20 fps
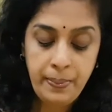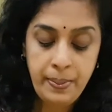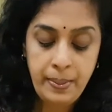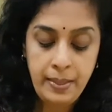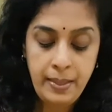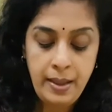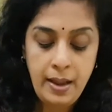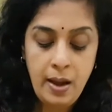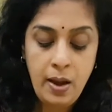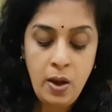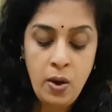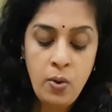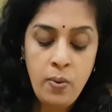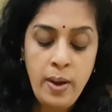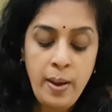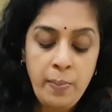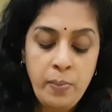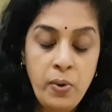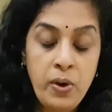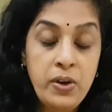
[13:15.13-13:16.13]
Now
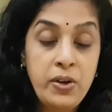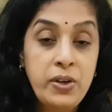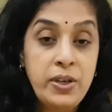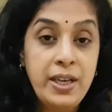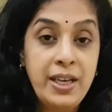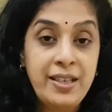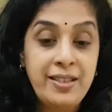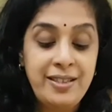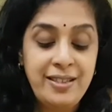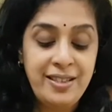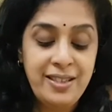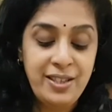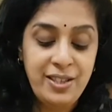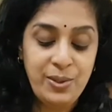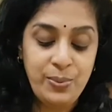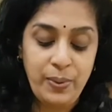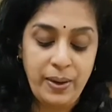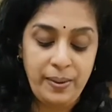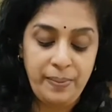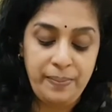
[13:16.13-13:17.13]
I am going to taste
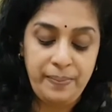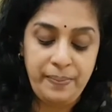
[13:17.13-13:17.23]
this one.